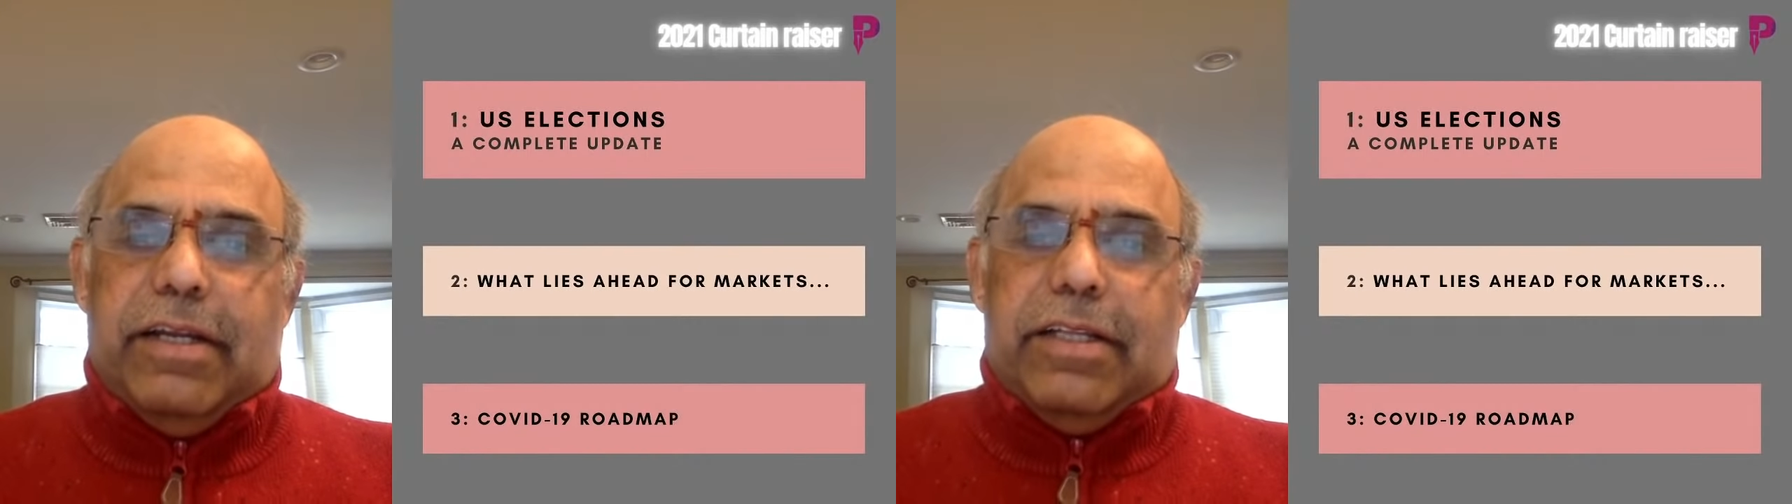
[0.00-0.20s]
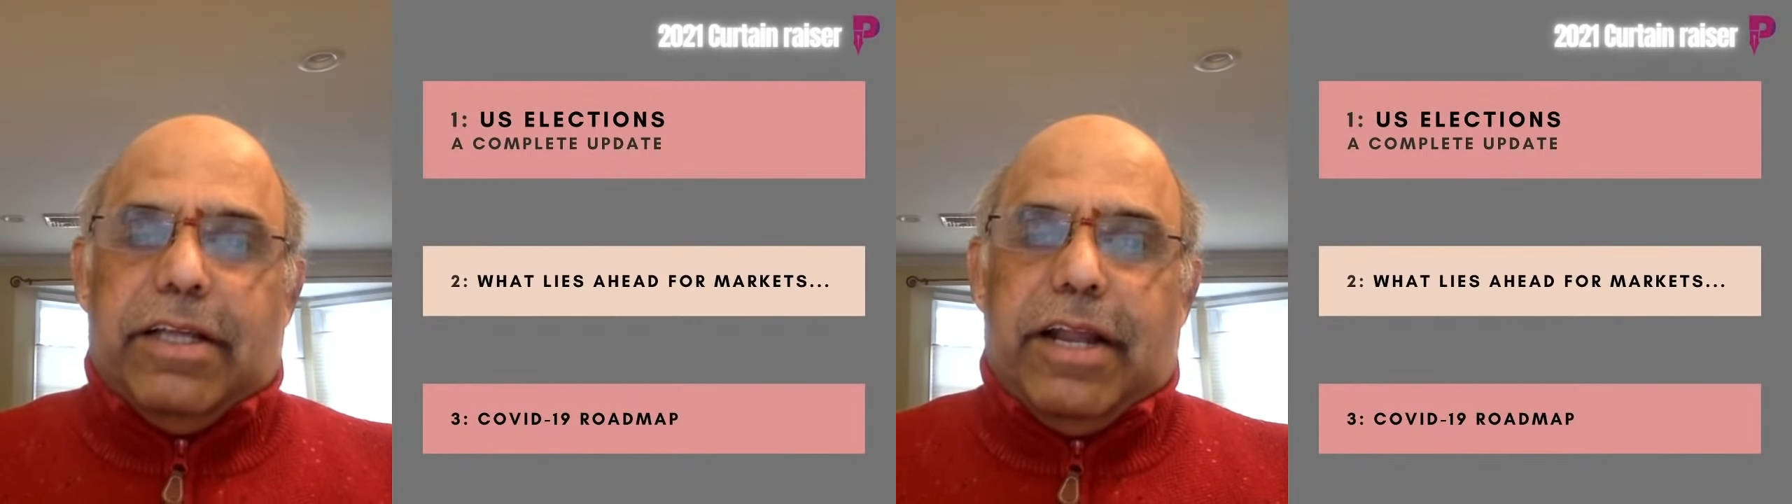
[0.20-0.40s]

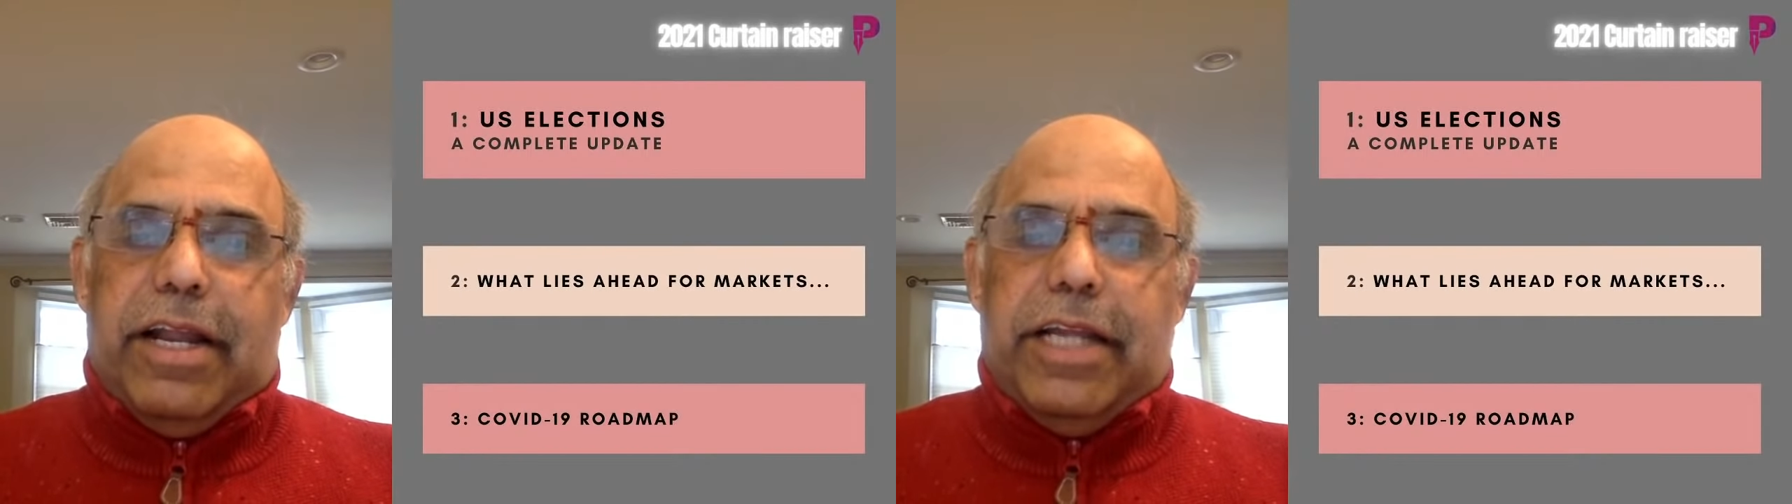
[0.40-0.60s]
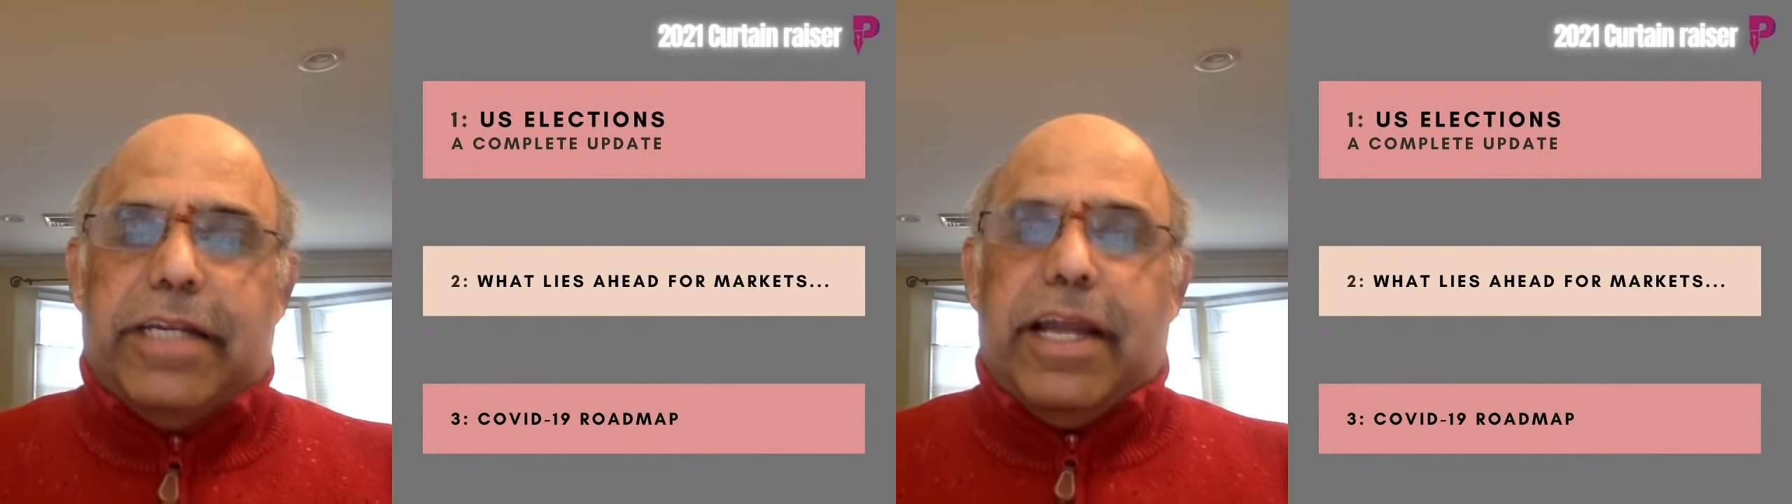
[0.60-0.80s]
the
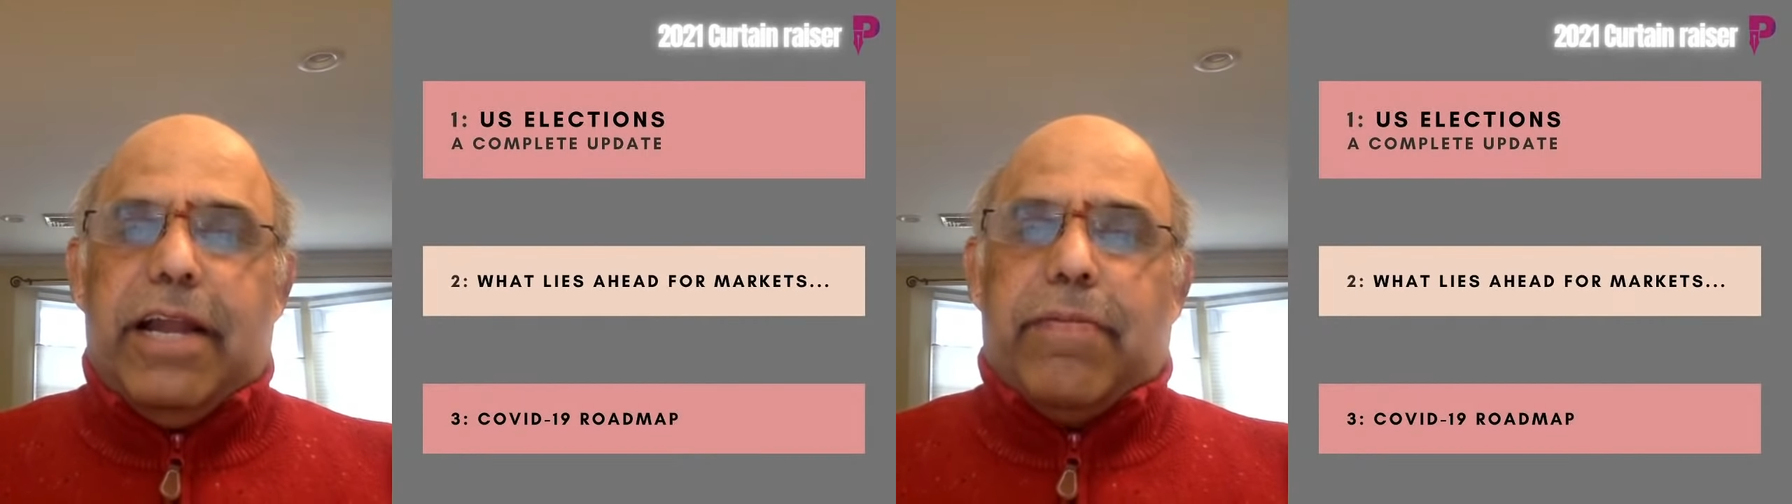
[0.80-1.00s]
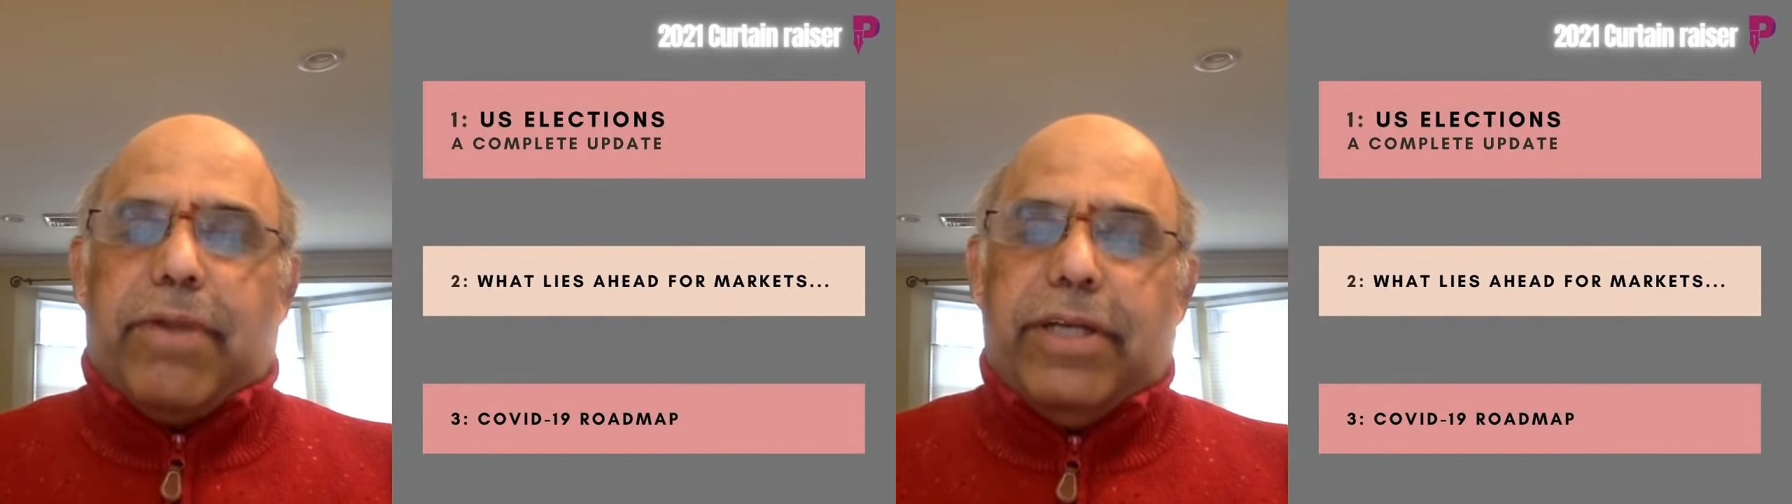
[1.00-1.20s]

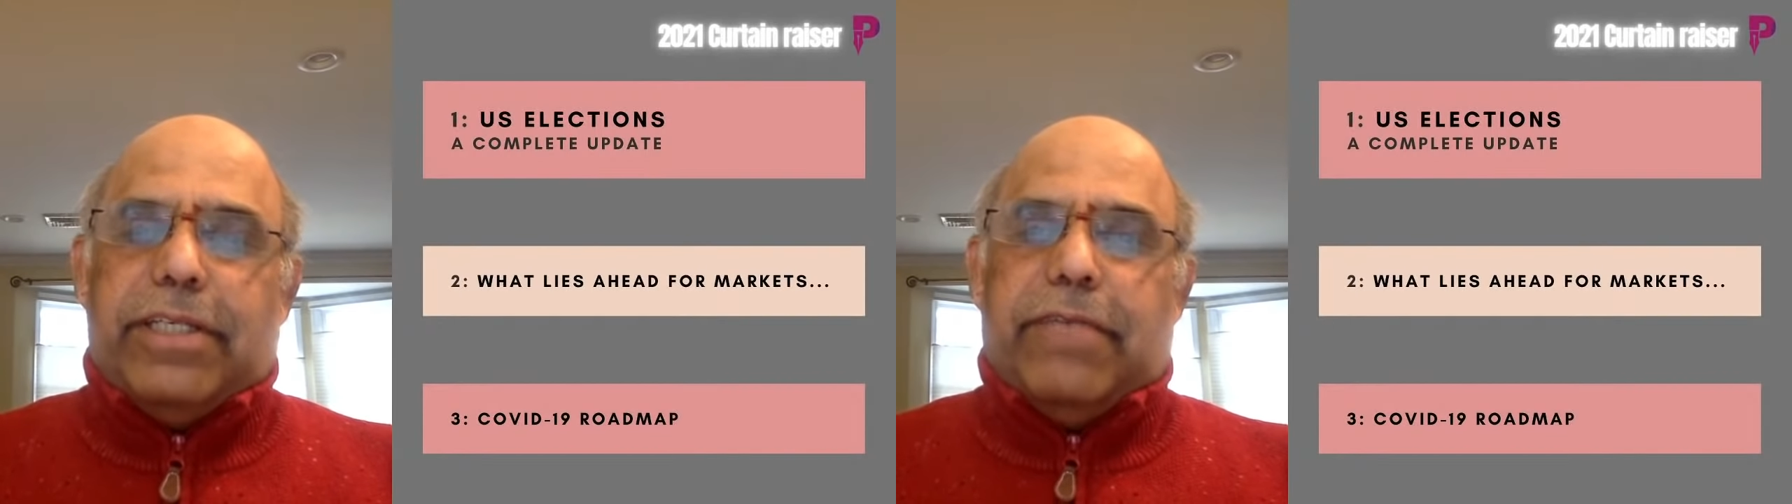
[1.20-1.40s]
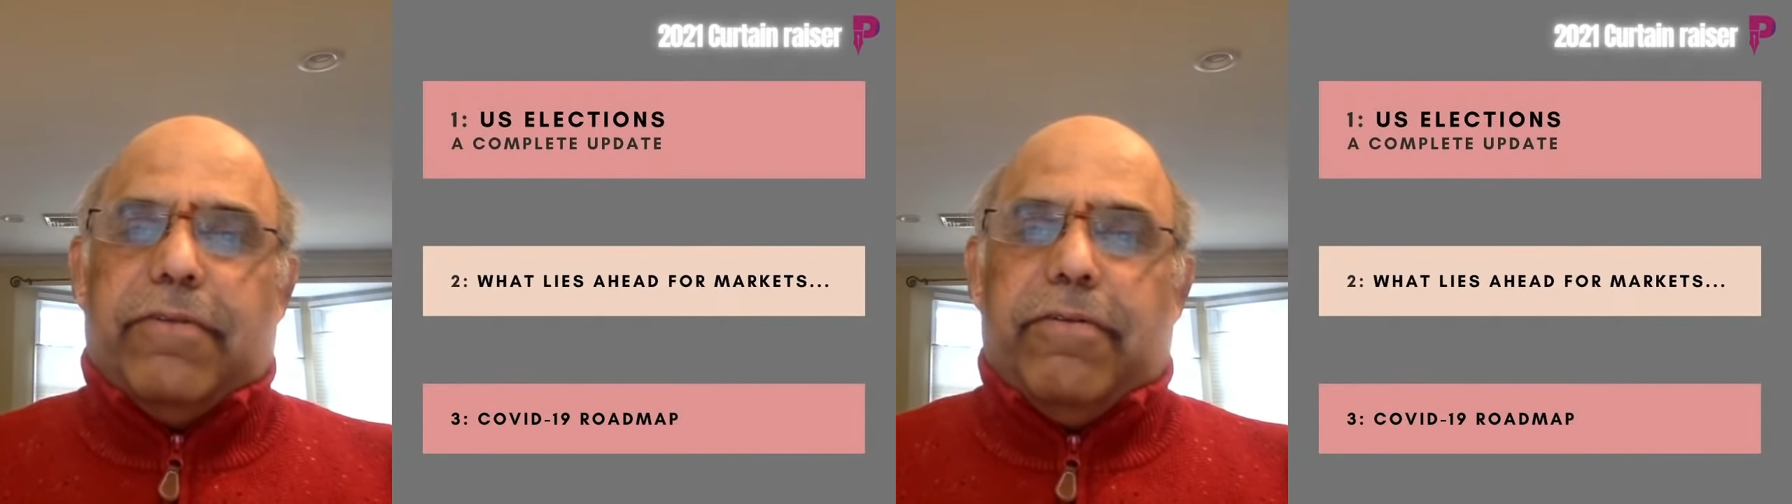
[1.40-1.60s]
retail price
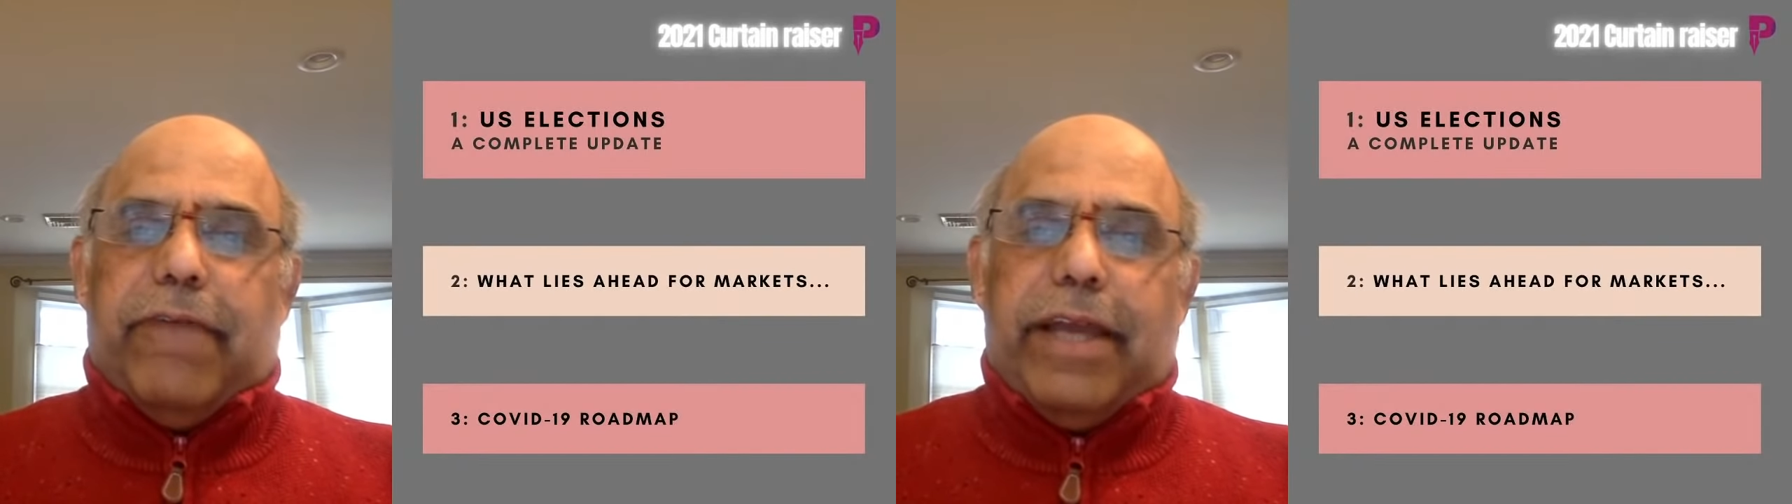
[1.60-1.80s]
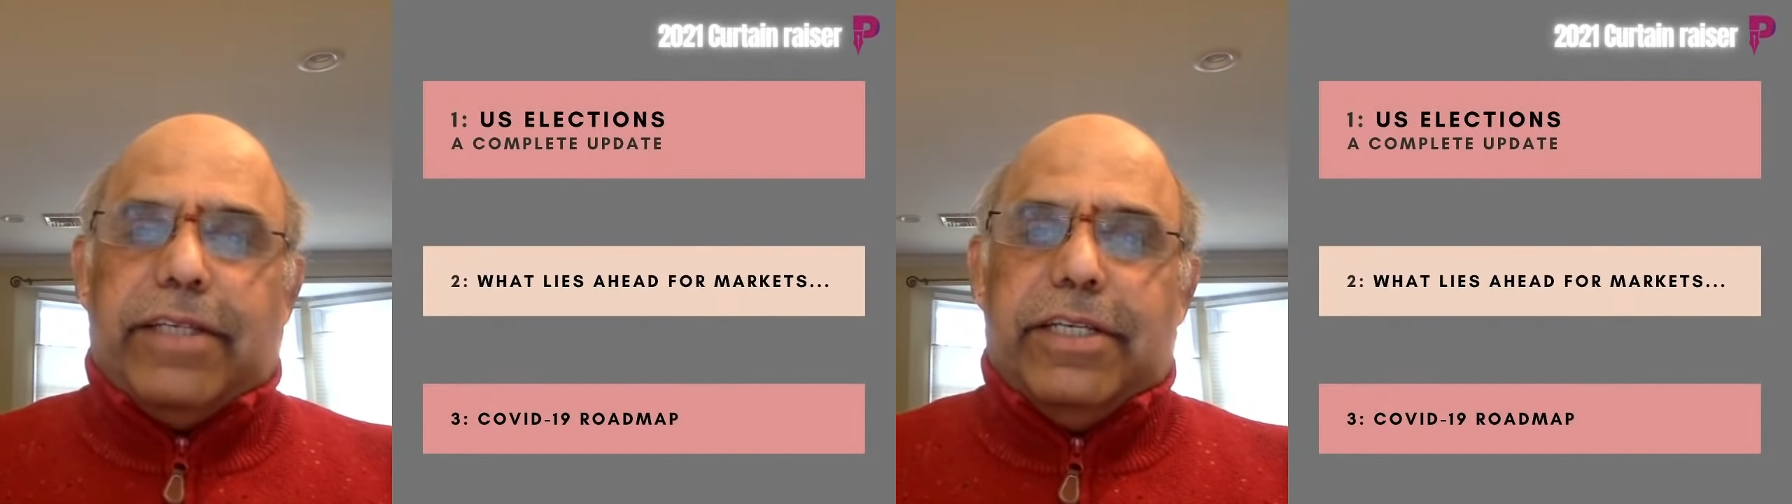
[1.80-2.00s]
of a
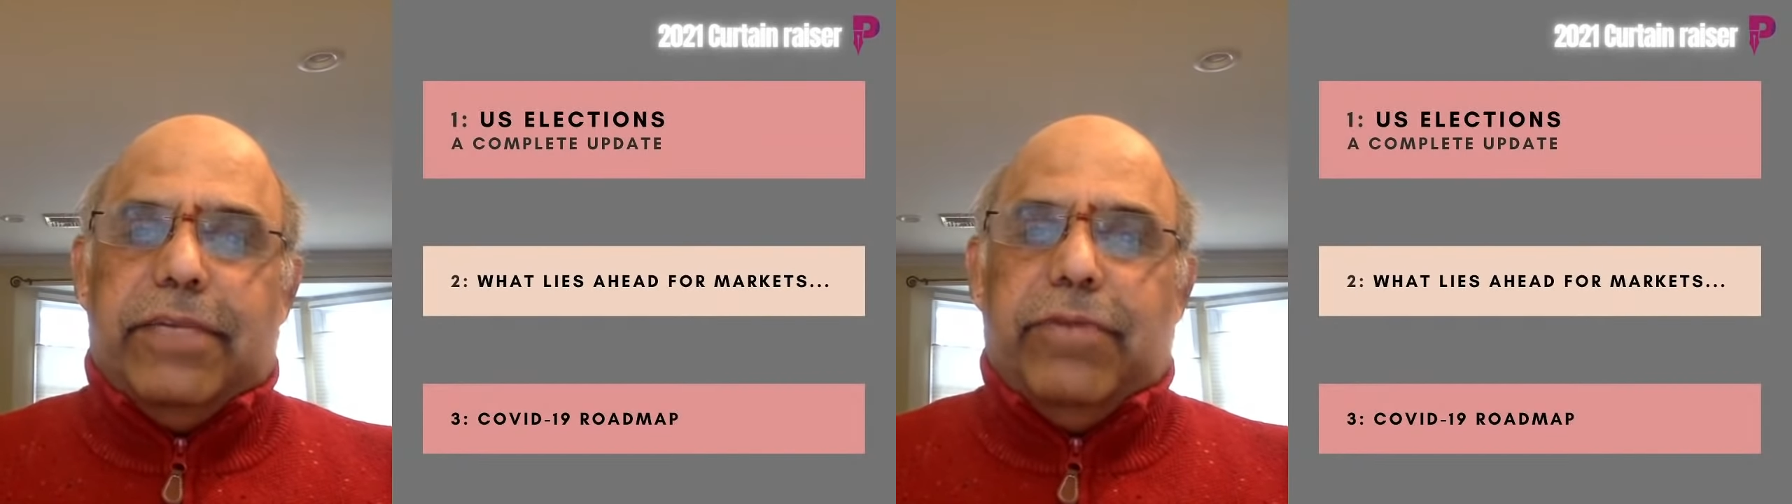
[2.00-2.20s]
vaccine,